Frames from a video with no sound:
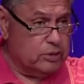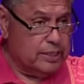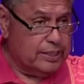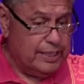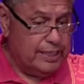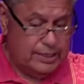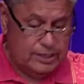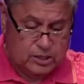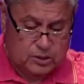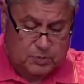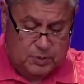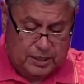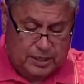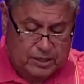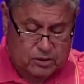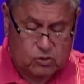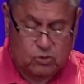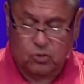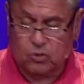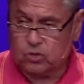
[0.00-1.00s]
Again, he's
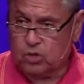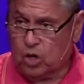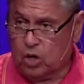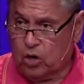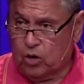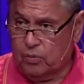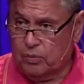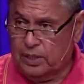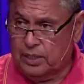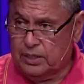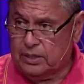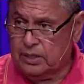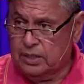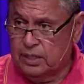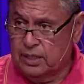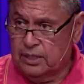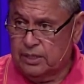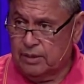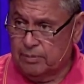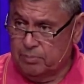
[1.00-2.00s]
speaking to those armies,
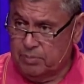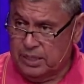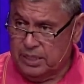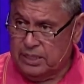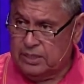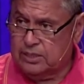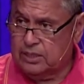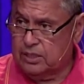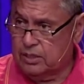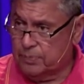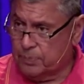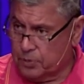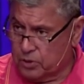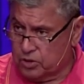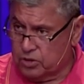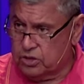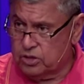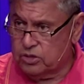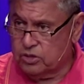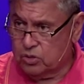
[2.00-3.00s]
the Medes and the
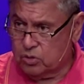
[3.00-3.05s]
Persians,